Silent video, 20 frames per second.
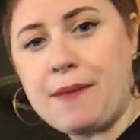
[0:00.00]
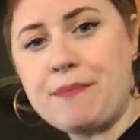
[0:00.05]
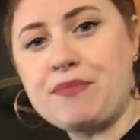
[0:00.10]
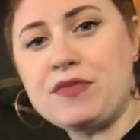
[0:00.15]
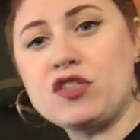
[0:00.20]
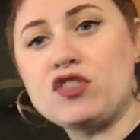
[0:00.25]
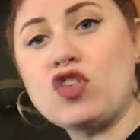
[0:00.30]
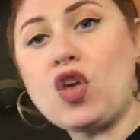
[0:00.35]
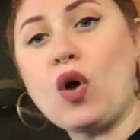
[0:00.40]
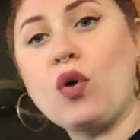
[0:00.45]

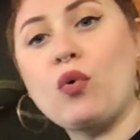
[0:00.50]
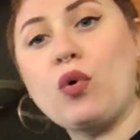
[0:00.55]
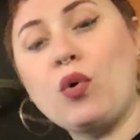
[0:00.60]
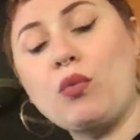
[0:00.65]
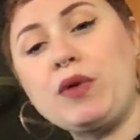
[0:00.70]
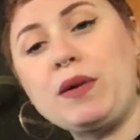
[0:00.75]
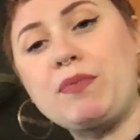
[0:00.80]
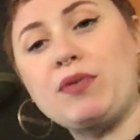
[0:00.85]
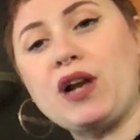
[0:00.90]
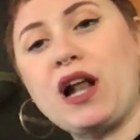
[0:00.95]
So
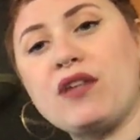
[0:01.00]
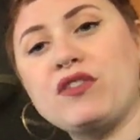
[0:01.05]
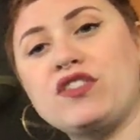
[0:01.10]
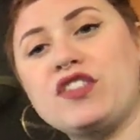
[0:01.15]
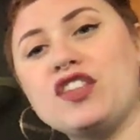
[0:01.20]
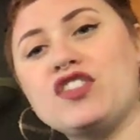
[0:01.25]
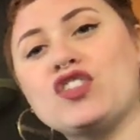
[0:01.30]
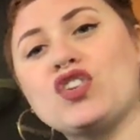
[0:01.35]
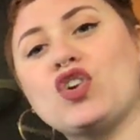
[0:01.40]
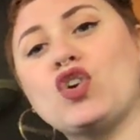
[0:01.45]
we pronounce
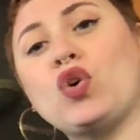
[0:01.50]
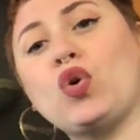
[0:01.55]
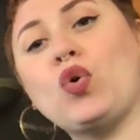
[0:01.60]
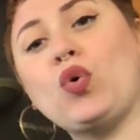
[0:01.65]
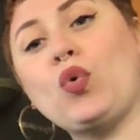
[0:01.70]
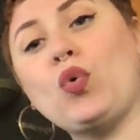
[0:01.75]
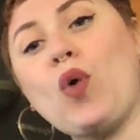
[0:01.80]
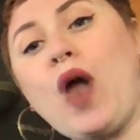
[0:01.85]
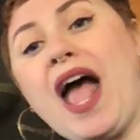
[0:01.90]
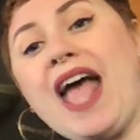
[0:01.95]
this
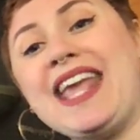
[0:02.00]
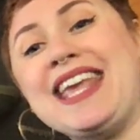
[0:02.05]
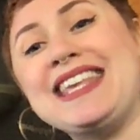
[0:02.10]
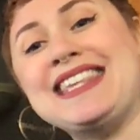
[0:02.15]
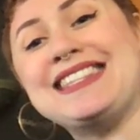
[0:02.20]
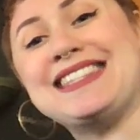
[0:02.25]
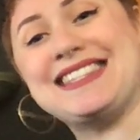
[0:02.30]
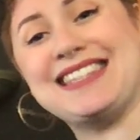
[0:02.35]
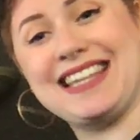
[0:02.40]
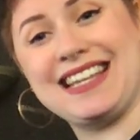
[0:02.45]

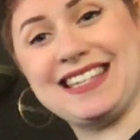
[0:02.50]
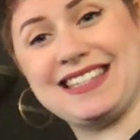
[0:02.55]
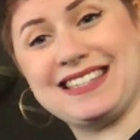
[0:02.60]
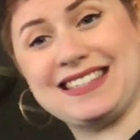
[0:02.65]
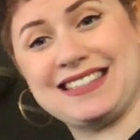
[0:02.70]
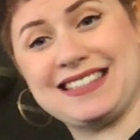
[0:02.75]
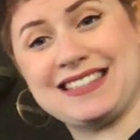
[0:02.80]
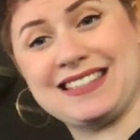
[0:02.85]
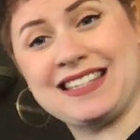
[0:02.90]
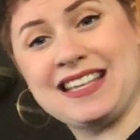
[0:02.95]

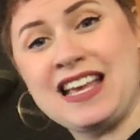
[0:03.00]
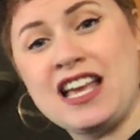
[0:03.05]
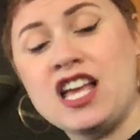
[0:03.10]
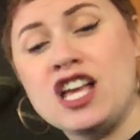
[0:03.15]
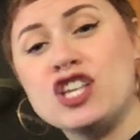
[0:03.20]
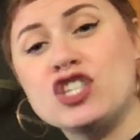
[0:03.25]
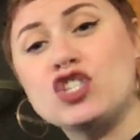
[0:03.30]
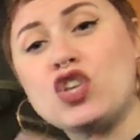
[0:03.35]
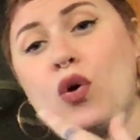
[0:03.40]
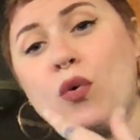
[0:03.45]
crisis.
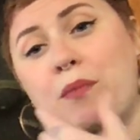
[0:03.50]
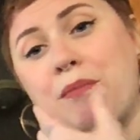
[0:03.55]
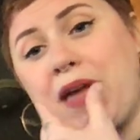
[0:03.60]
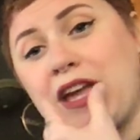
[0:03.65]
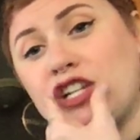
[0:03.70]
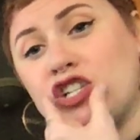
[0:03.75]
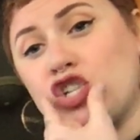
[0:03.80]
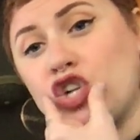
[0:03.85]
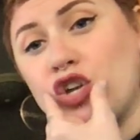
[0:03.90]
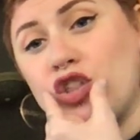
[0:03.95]
So
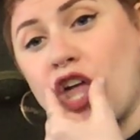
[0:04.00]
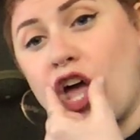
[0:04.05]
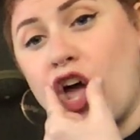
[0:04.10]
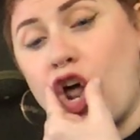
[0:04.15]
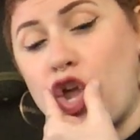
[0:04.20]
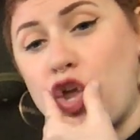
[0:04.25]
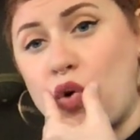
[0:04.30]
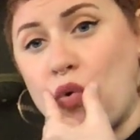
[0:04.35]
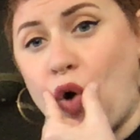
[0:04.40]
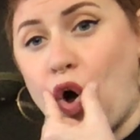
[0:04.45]
make sure
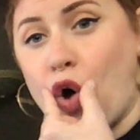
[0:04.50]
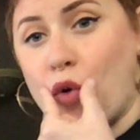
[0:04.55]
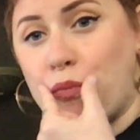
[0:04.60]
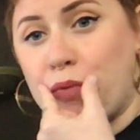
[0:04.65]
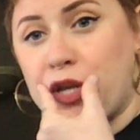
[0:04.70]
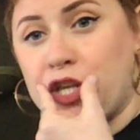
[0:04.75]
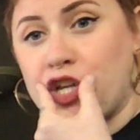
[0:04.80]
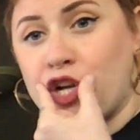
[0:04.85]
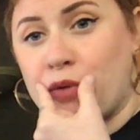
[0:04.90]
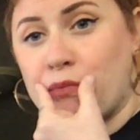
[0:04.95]
that you
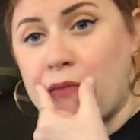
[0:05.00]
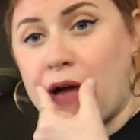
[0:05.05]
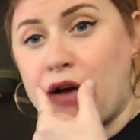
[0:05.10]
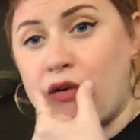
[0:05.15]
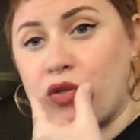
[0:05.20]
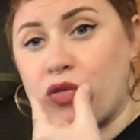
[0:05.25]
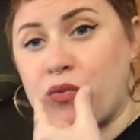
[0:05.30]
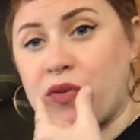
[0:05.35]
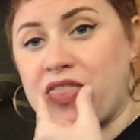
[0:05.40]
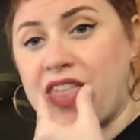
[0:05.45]
open your
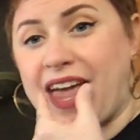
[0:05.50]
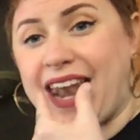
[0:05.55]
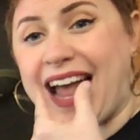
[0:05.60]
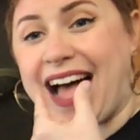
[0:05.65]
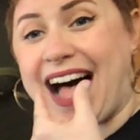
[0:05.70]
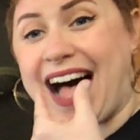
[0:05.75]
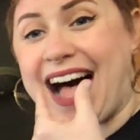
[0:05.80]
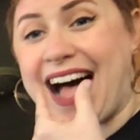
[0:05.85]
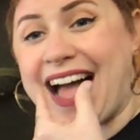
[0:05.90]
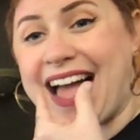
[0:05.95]
mouth with that
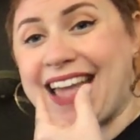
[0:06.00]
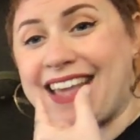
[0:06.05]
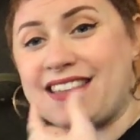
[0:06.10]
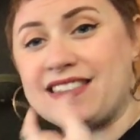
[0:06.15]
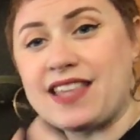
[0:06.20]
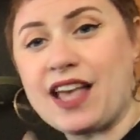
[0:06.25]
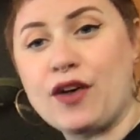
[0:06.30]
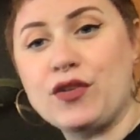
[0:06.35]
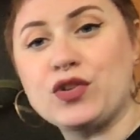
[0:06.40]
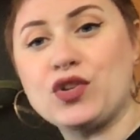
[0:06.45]
I
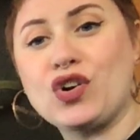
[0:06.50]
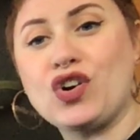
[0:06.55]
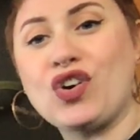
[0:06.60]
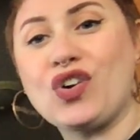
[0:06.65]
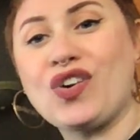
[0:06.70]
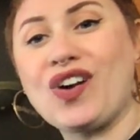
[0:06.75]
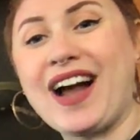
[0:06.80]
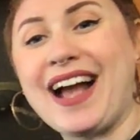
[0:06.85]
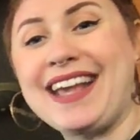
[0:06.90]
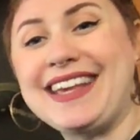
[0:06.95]
sound,
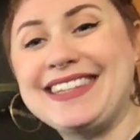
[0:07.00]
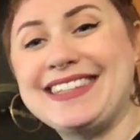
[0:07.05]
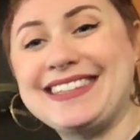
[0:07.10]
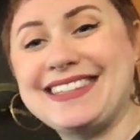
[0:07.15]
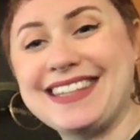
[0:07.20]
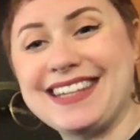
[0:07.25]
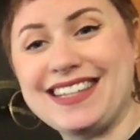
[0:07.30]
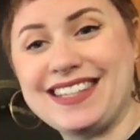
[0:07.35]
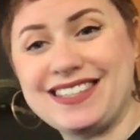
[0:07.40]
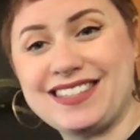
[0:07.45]

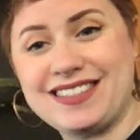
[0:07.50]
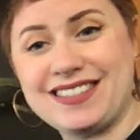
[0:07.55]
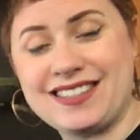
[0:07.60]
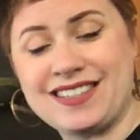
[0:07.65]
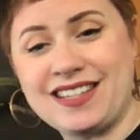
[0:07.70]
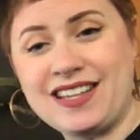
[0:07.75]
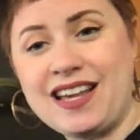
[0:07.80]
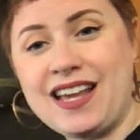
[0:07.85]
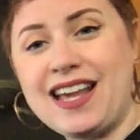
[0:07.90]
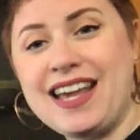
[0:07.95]
crisis.
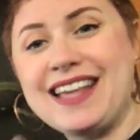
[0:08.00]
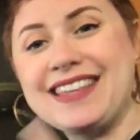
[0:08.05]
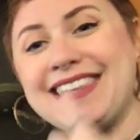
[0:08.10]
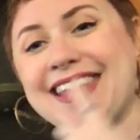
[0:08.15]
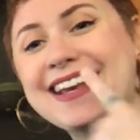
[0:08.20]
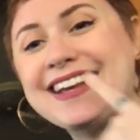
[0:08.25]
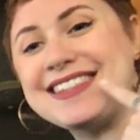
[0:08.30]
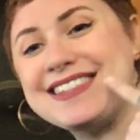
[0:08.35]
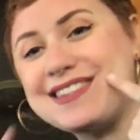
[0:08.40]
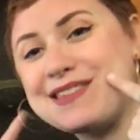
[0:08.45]
It's
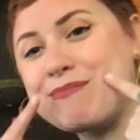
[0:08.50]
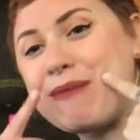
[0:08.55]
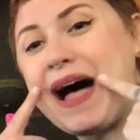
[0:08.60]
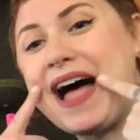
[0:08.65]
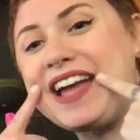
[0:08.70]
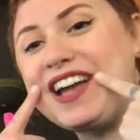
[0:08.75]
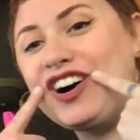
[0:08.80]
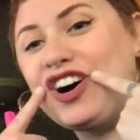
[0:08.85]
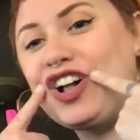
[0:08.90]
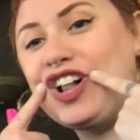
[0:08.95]
like a
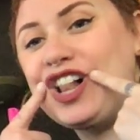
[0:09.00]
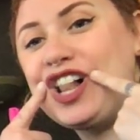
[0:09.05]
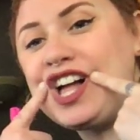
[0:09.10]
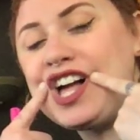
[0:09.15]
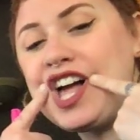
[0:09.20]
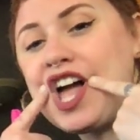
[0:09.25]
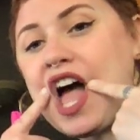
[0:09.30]
smile.